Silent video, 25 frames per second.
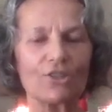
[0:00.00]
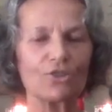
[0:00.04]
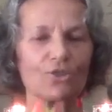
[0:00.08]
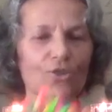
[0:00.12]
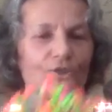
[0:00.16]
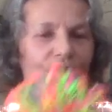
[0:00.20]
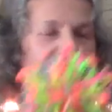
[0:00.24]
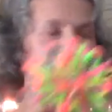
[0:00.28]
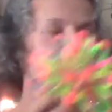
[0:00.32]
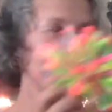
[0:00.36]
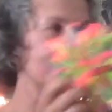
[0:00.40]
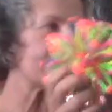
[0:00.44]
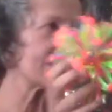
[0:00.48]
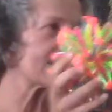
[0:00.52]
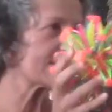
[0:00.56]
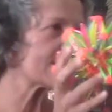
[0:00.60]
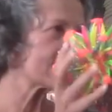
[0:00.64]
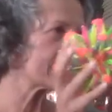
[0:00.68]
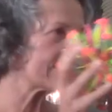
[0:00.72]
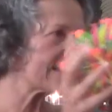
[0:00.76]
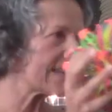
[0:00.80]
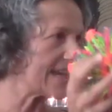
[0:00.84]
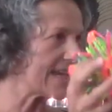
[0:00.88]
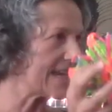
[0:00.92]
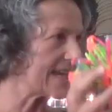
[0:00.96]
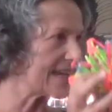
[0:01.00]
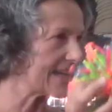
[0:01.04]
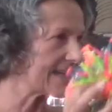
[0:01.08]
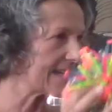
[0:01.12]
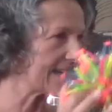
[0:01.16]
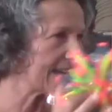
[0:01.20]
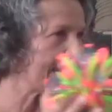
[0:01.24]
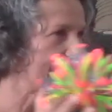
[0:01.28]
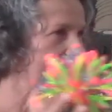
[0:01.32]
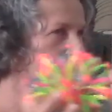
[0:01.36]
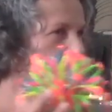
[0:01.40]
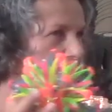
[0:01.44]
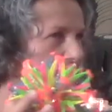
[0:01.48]
So this thing
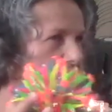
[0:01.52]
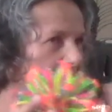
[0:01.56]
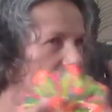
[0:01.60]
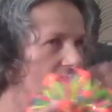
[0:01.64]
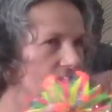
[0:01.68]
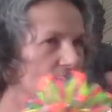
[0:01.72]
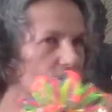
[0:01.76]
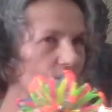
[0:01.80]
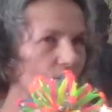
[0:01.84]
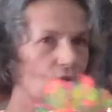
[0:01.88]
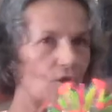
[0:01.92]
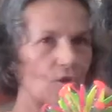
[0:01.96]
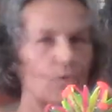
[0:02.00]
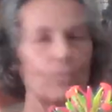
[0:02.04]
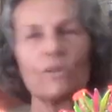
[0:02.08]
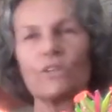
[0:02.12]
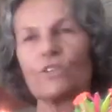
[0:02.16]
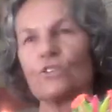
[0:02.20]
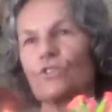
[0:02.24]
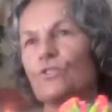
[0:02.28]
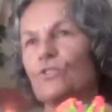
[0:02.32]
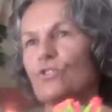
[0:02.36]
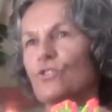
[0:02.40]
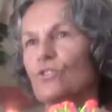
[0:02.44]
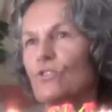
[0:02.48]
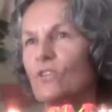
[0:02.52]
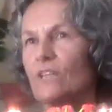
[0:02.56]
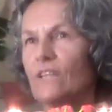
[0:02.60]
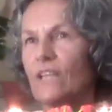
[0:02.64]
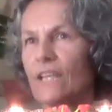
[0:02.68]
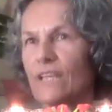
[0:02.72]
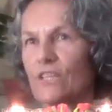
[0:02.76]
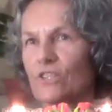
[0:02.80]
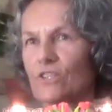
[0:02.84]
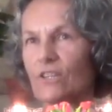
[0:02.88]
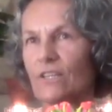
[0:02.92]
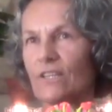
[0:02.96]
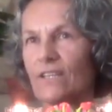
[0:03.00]
cannot know what your true
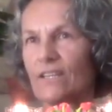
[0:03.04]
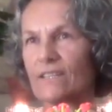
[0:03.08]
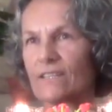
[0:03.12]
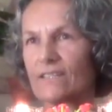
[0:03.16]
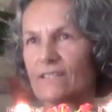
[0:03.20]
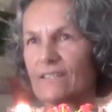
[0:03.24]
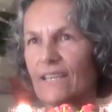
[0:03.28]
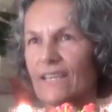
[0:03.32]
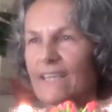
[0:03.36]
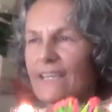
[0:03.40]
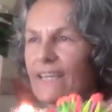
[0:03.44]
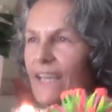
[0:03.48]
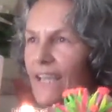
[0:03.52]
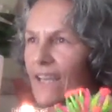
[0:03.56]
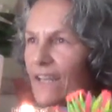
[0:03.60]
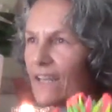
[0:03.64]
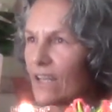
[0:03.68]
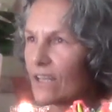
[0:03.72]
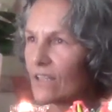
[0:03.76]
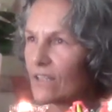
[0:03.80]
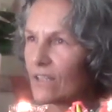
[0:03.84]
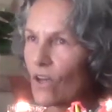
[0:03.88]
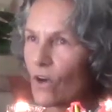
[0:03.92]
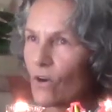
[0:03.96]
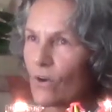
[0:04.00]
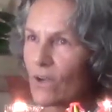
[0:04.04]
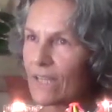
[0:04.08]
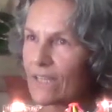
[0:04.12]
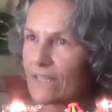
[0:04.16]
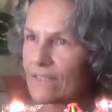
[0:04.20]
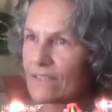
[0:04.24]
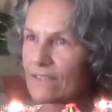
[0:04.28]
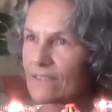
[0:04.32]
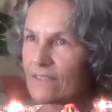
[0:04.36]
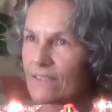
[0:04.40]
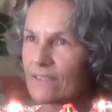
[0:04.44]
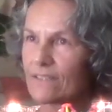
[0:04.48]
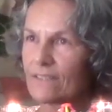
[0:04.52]
nature is. It cannot know it
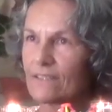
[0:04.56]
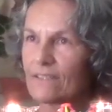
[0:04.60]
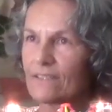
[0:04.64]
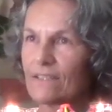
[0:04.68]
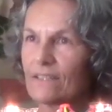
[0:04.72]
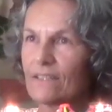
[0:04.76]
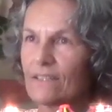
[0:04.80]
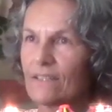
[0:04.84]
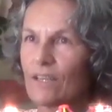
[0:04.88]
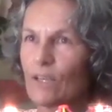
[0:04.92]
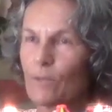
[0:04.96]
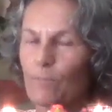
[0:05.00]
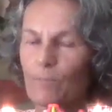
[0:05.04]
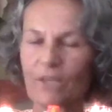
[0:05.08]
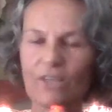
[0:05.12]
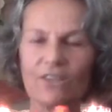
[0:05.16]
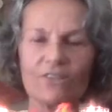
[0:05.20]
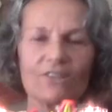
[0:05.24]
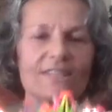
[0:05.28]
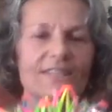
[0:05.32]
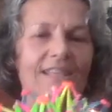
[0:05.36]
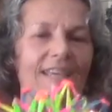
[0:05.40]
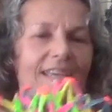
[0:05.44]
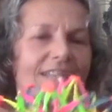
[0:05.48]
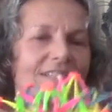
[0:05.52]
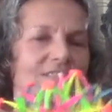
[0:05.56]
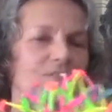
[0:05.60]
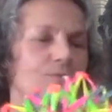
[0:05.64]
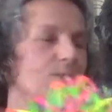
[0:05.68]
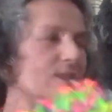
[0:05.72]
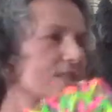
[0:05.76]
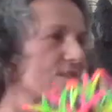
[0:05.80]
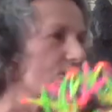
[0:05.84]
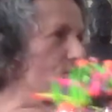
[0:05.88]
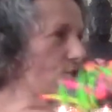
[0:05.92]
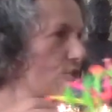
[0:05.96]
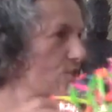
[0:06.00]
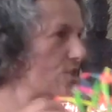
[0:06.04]
because it's
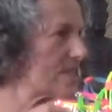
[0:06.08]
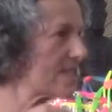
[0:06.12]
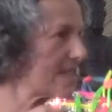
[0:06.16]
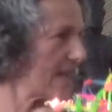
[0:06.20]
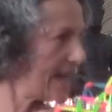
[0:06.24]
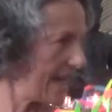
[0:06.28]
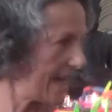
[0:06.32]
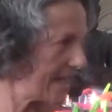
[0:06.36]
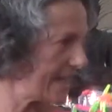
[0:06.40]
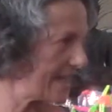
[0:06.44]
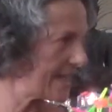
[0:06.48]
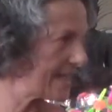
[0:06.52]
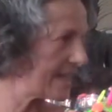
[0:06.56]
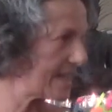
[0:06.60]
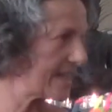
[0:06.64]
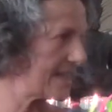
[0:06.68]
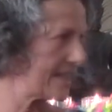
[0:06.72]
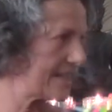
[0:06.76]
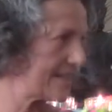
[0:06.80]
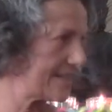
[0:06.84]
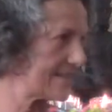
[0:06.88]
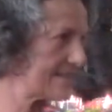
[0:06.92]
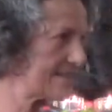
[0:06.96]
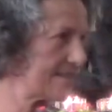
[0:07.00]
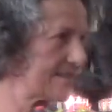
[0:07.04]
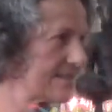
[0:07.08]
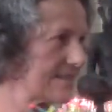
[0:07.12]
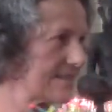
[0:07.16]
what's containing it.